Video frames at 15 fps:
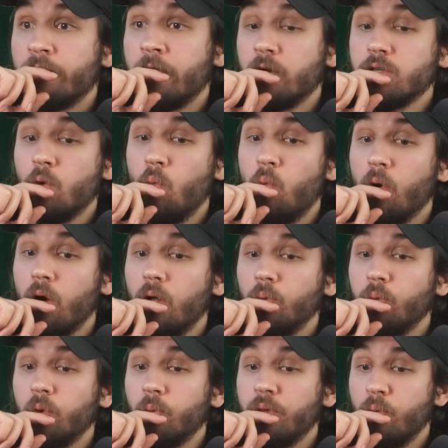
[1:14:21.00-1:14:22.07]
There's a
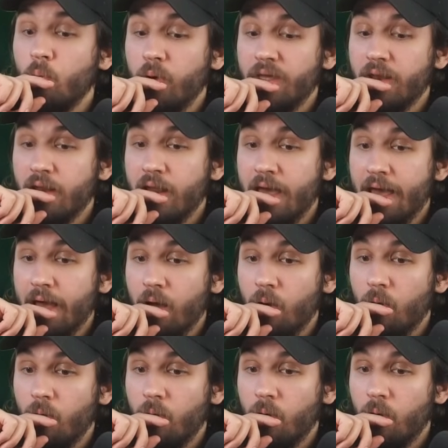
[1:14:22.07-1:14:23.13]
world where we win now.
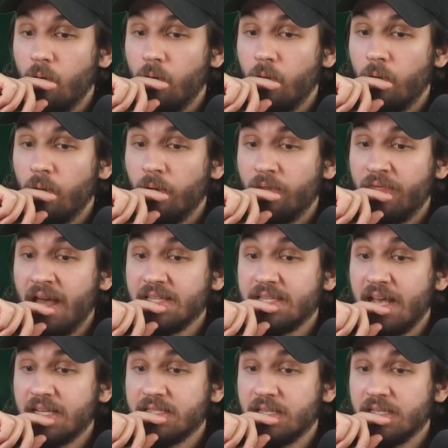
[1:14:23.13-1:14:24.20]
That
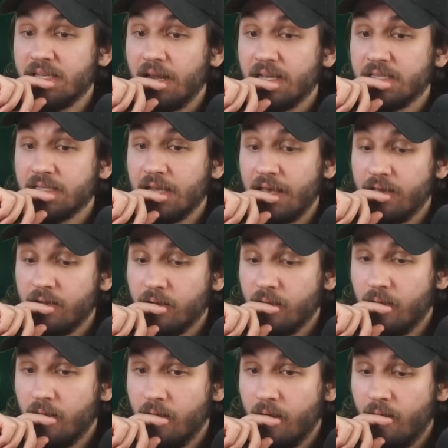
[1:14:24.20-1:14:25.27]
Tesla's out of cycle.